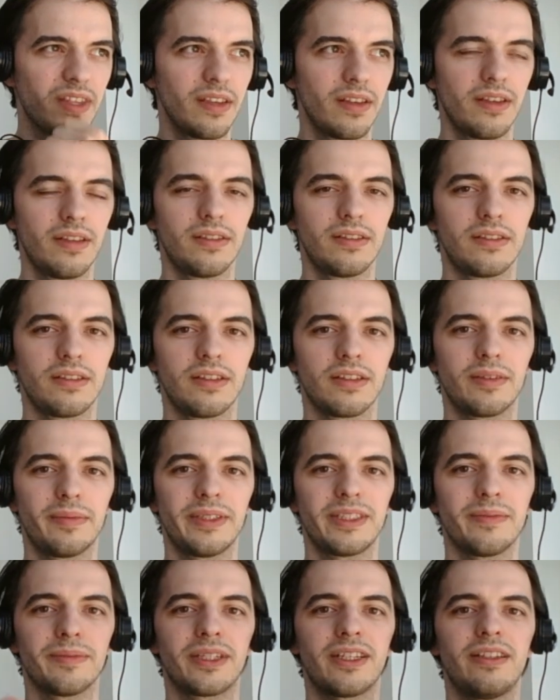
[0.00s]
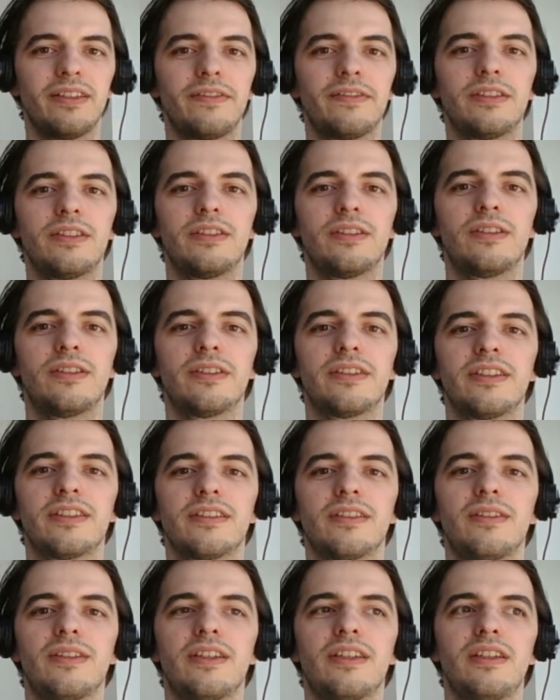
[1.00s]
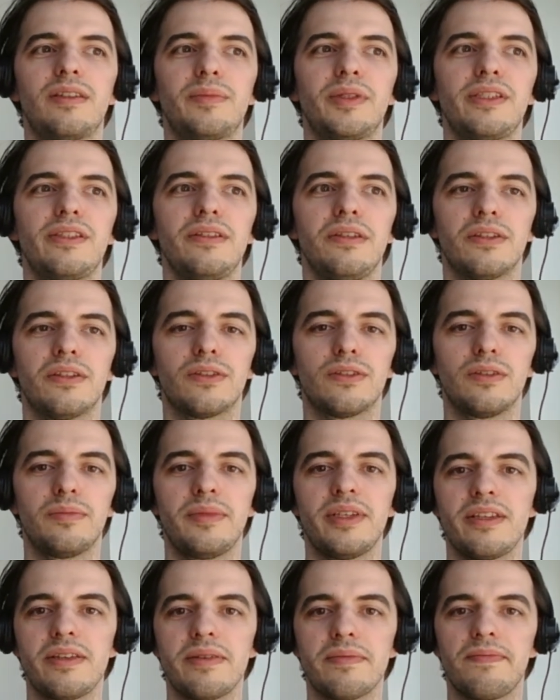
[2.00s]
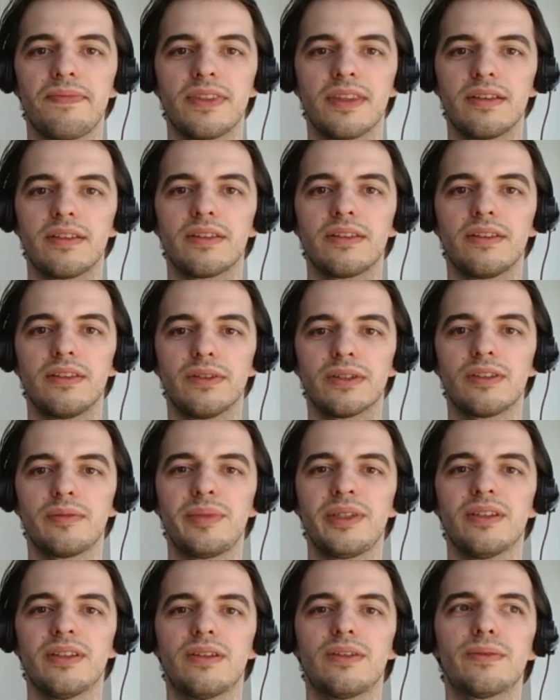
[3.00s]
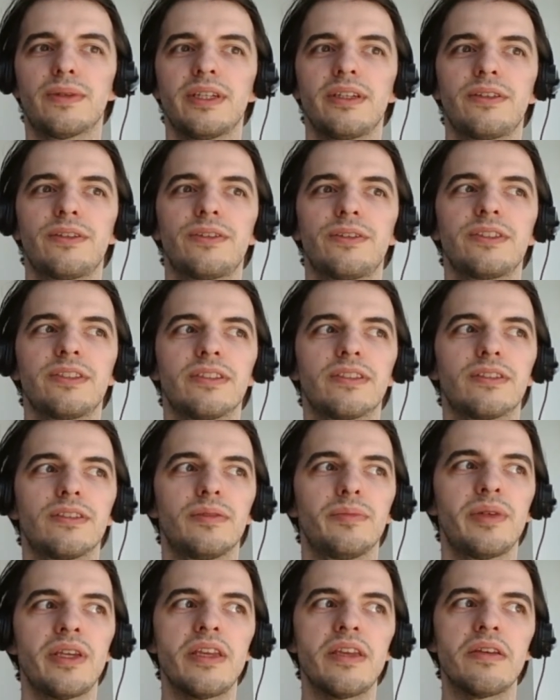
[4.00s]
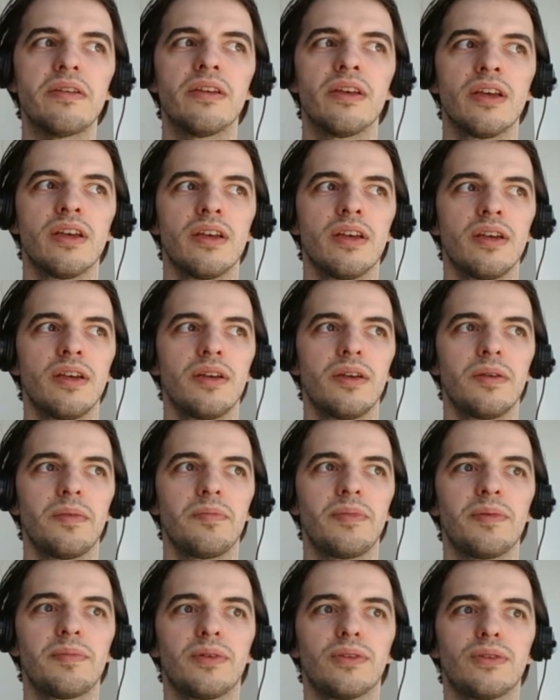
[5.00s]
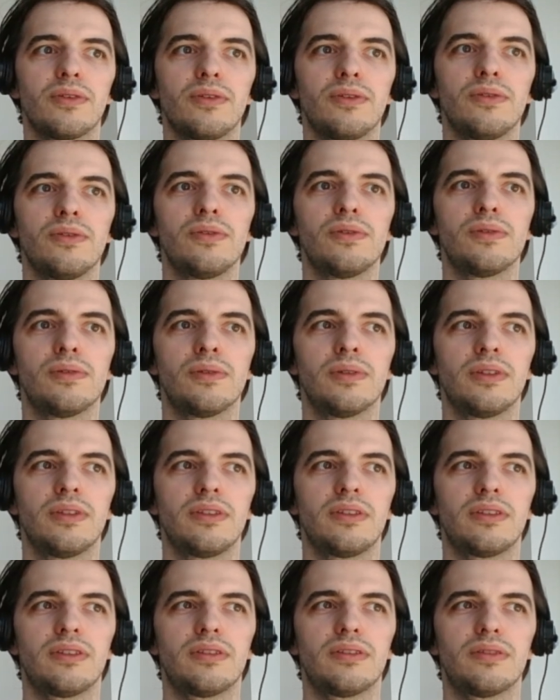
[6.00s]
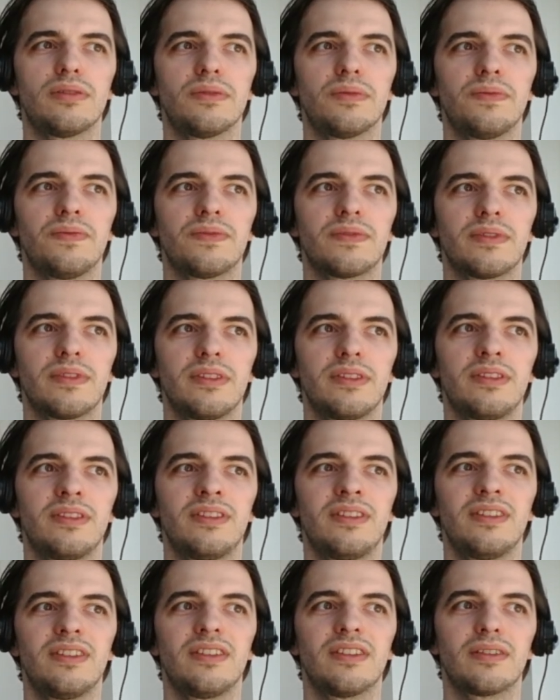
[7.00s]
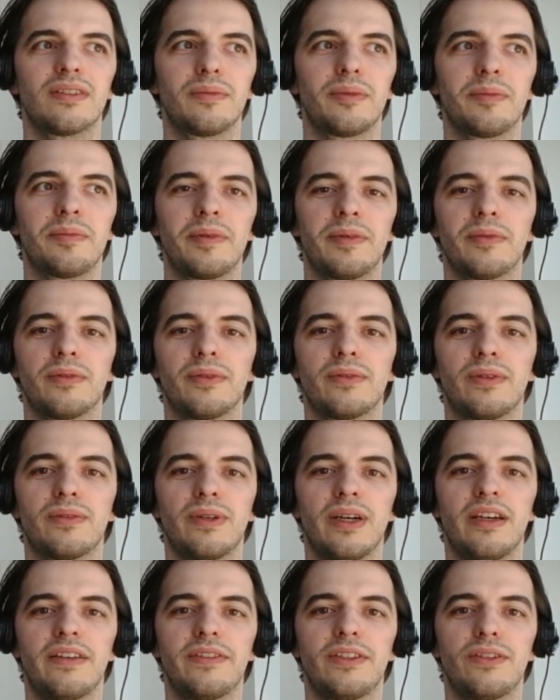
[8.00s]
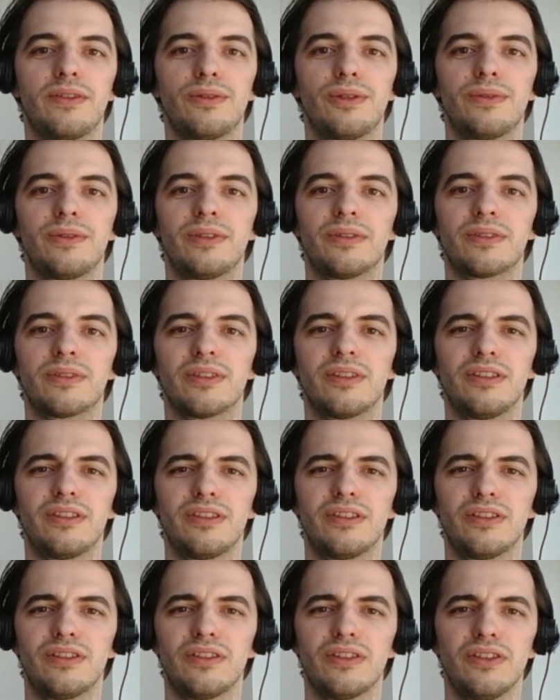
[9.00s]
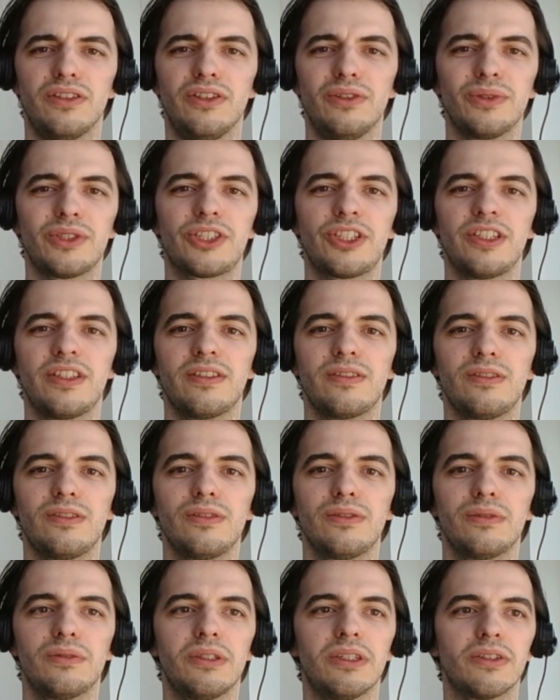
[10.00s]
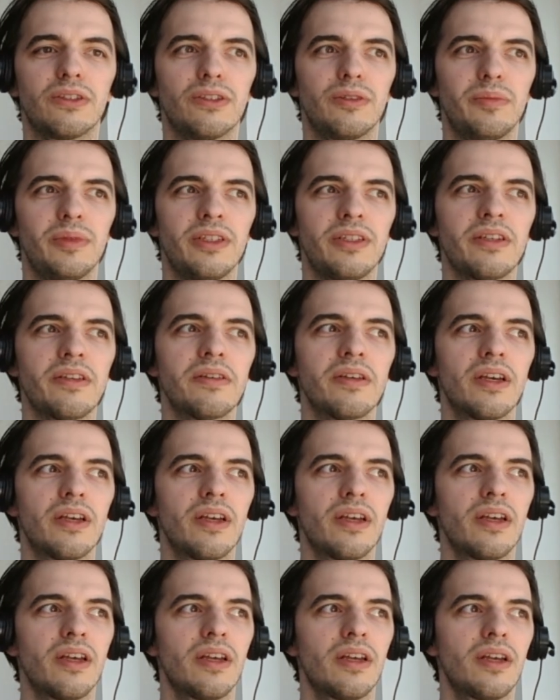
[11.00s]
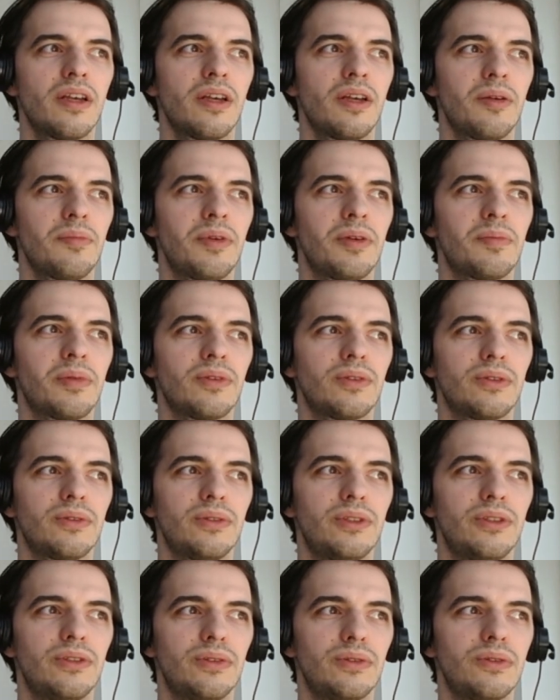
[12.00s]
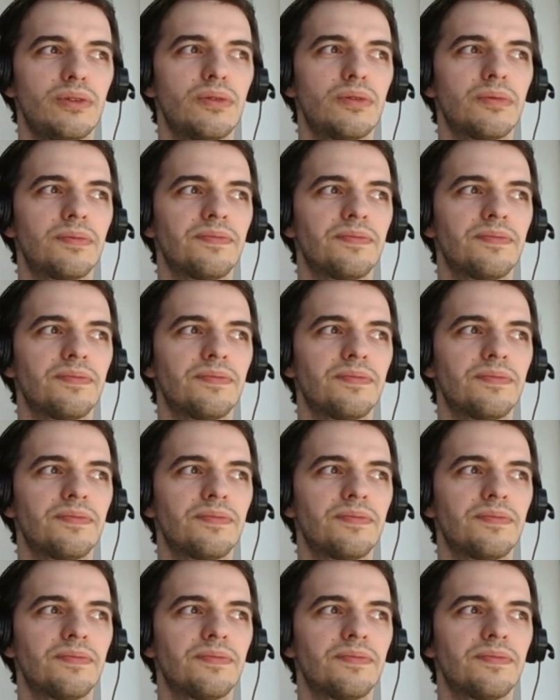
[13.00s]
it could be some kind of artisanal hobby. It could be it could be other writers. It could be people who it could be people who have their own news channel. It could be people who do